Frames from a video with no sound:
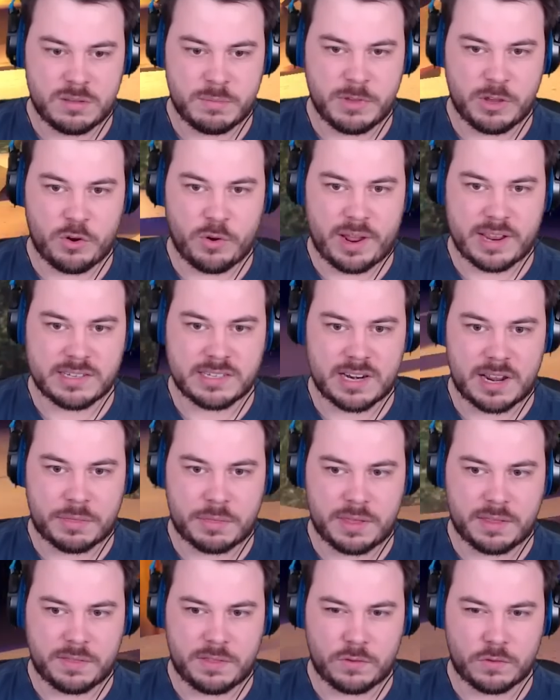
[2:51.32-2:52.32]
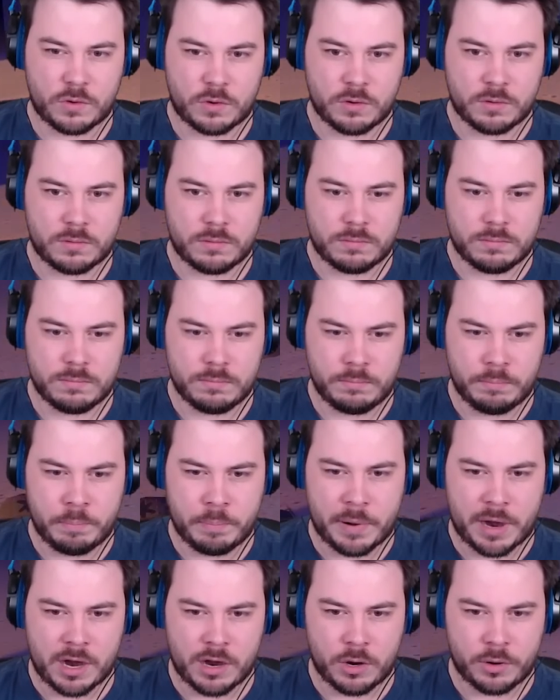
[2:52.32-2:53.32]
I mean, granted, I think these are
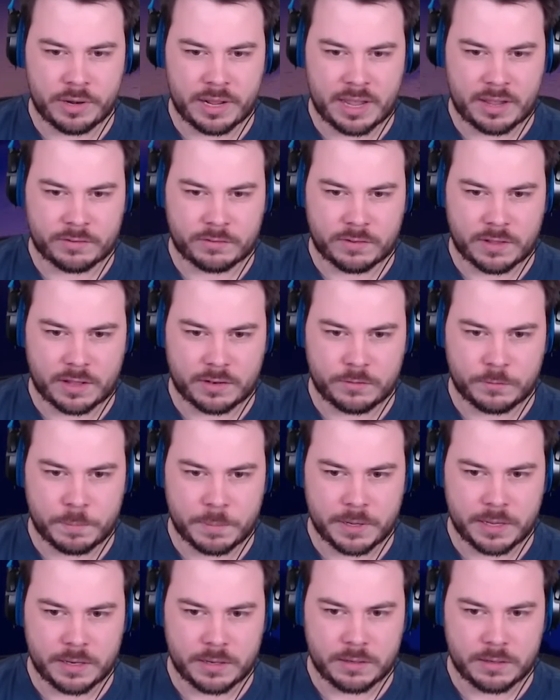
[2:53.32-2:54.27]
borrowed assets, but